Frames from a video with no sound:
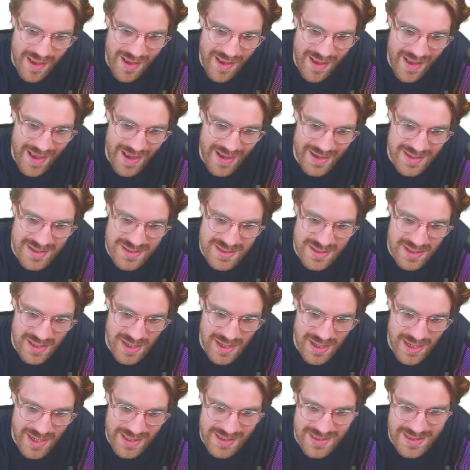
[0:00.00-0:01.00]

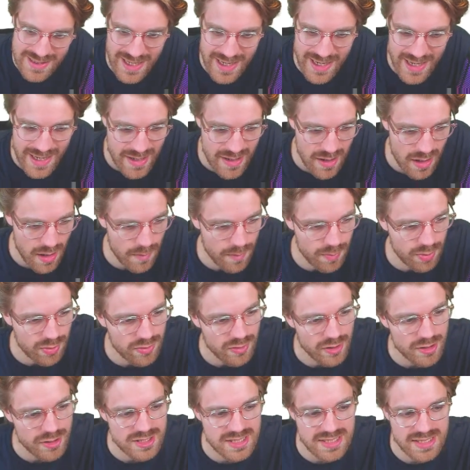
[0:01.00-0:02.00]
Excelente, our
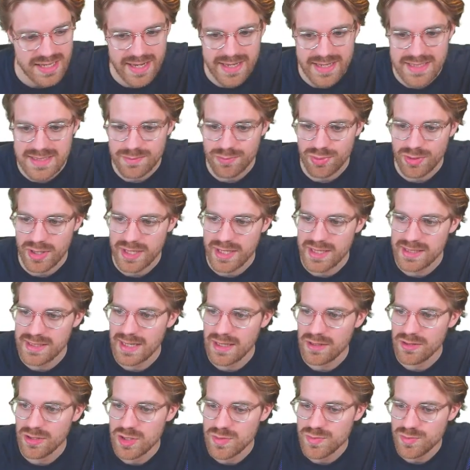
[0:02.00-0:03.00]
protease breaking
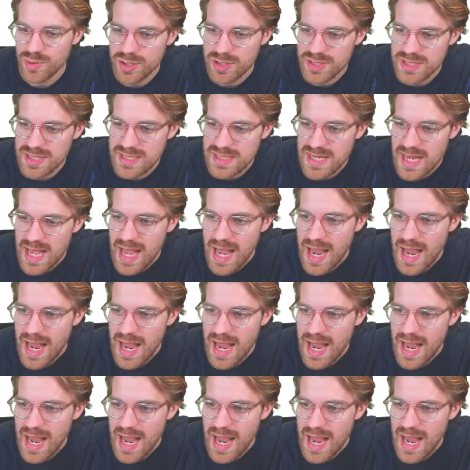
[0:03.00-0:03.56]
down those proteins.